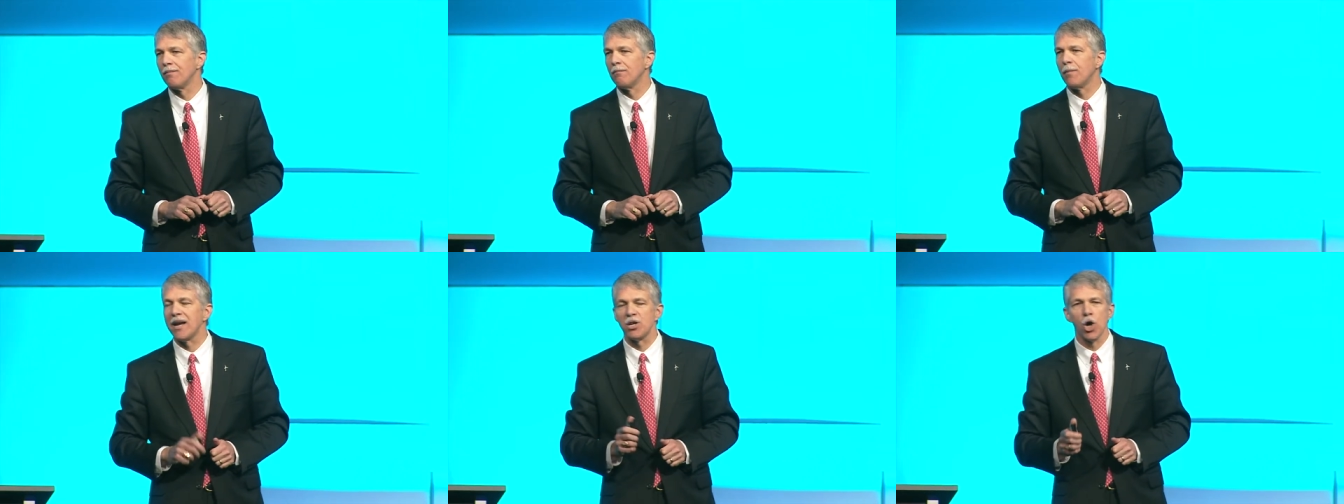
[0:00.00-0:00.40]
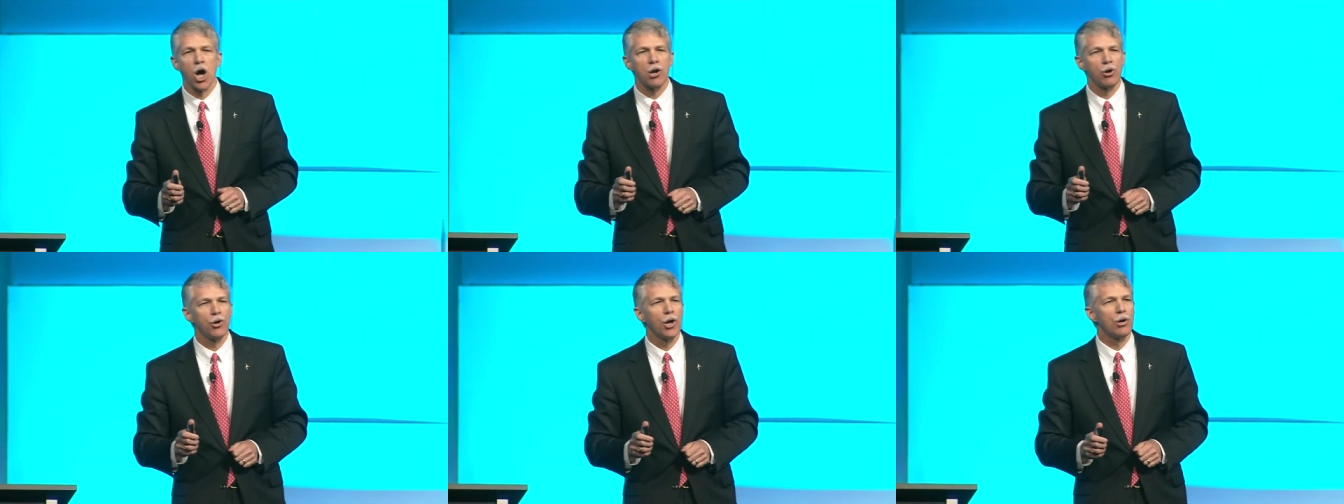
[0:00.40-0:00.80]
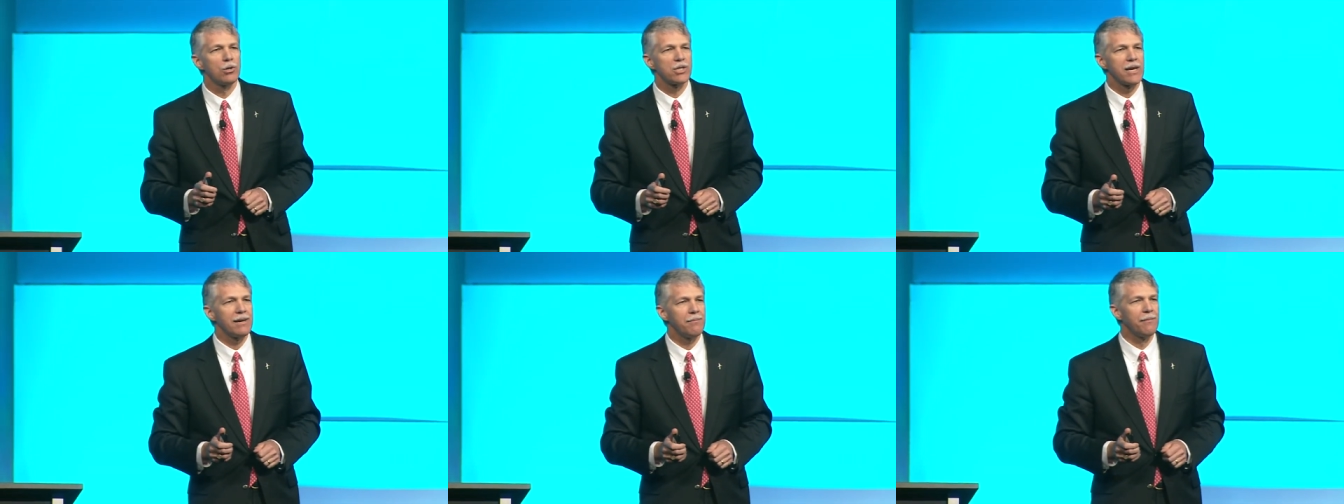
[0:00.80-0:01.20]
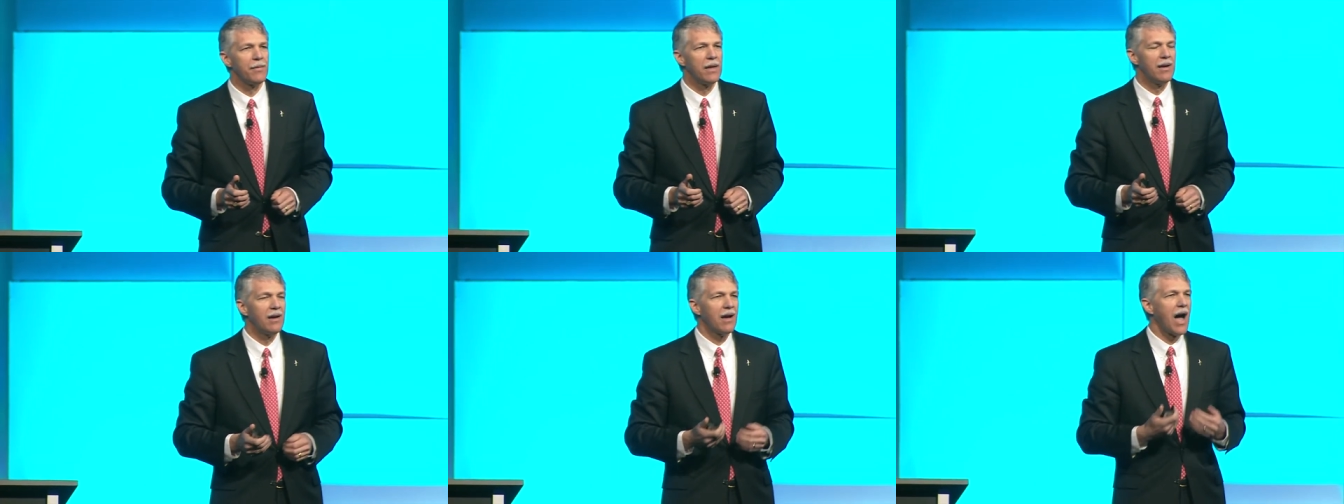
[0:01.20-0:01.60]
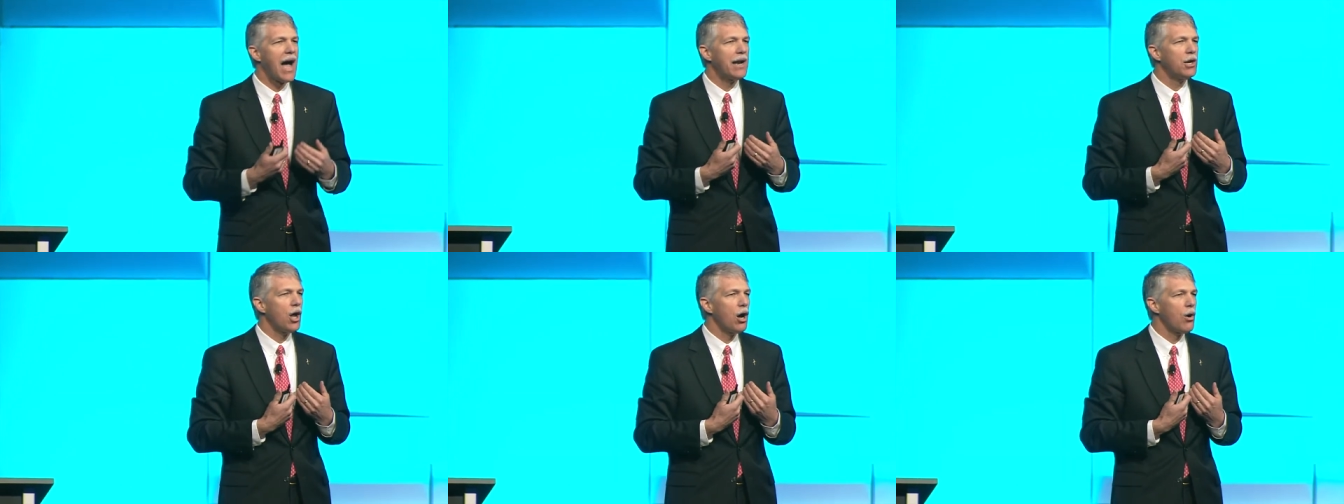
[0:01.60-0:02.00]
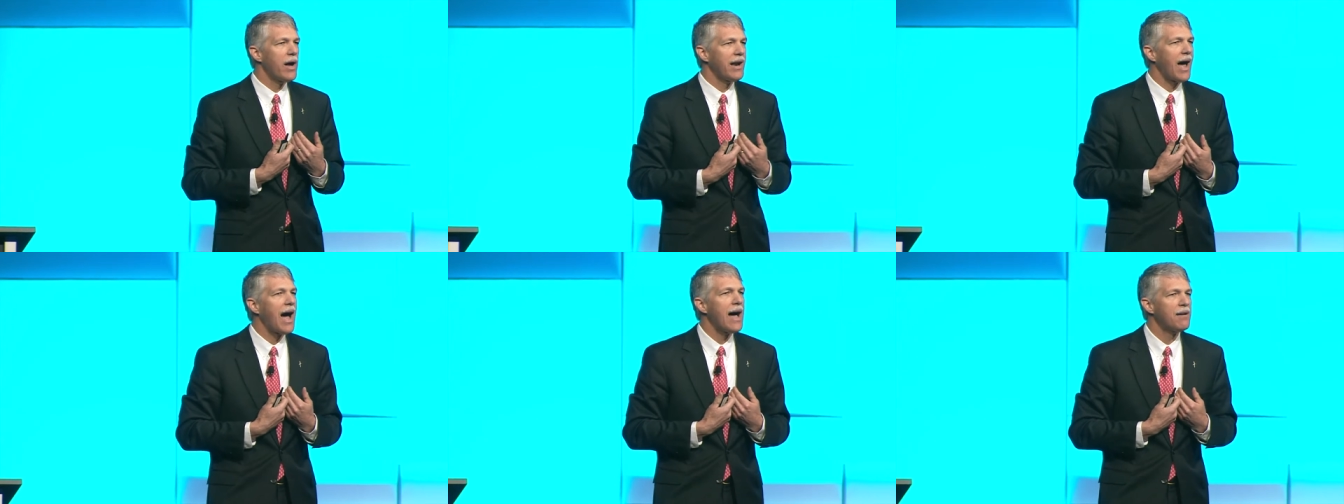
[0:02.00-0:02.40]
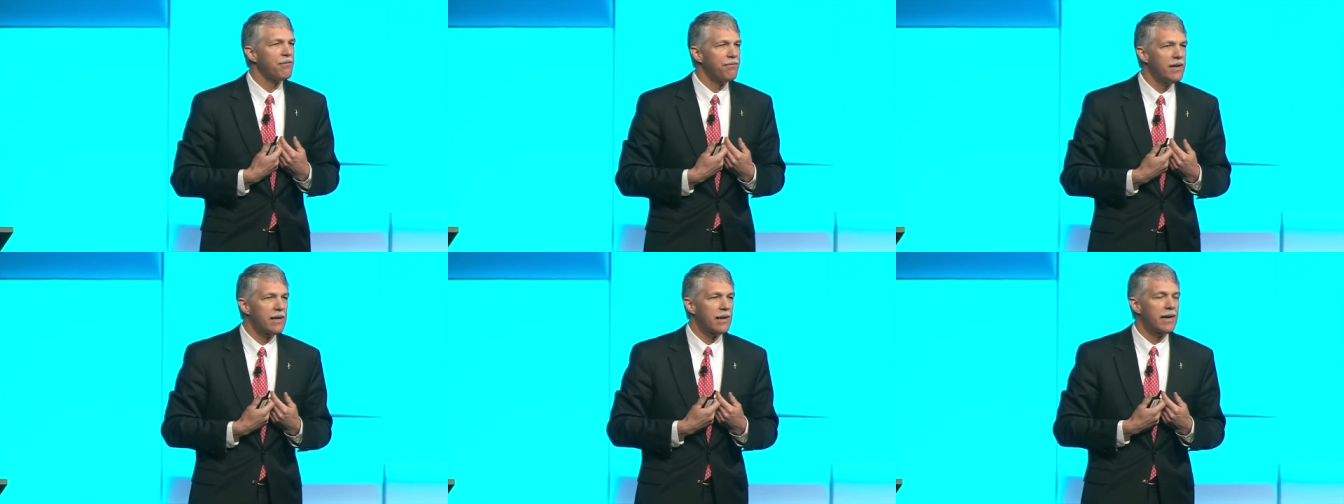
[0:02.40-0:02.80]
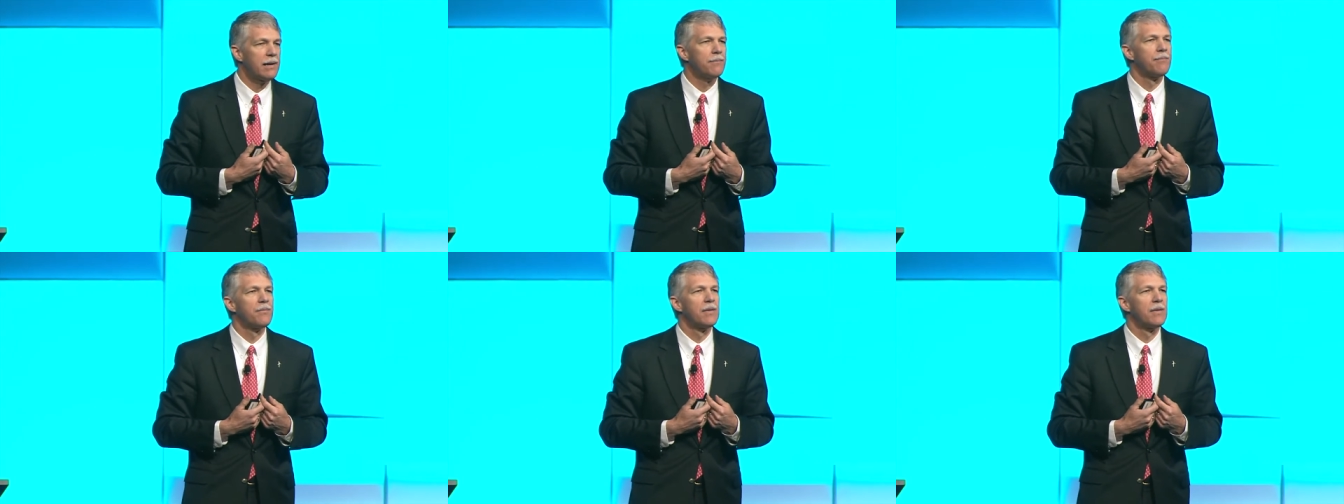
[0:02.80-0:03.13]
My daughter knows it. I know it. I feel it.